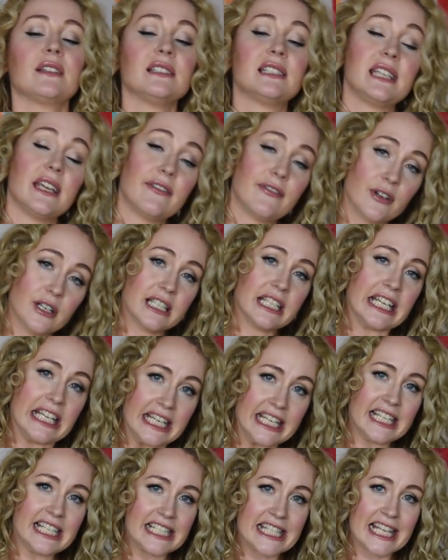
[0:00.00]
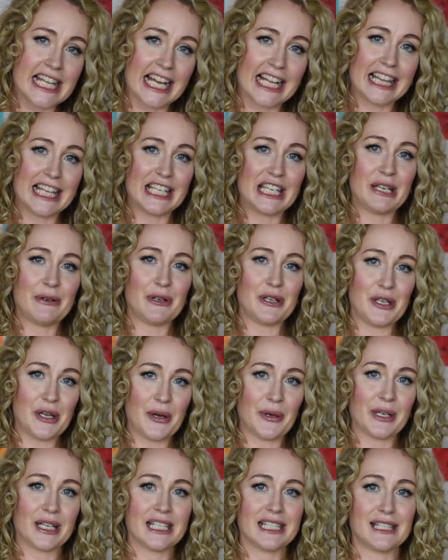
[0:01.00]
different keys that I think you would
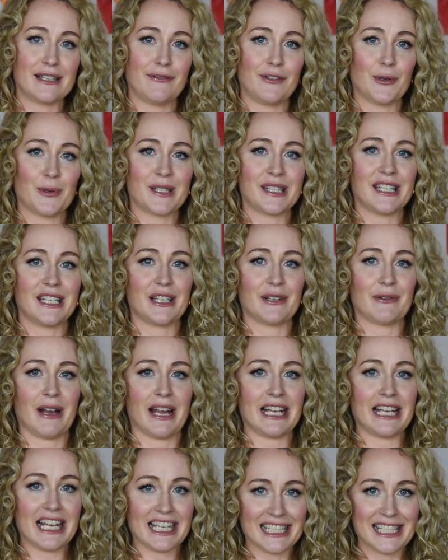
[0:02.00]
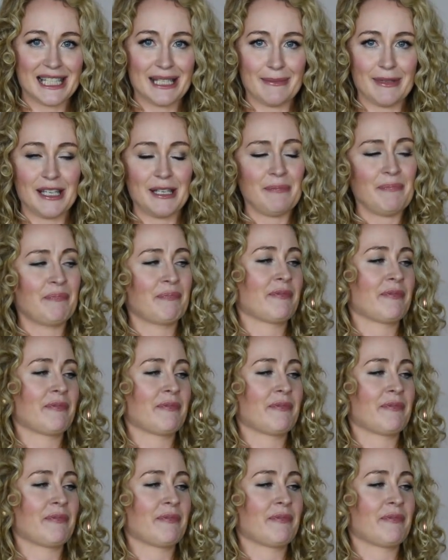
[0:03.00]
notice if you were sitting right next to me.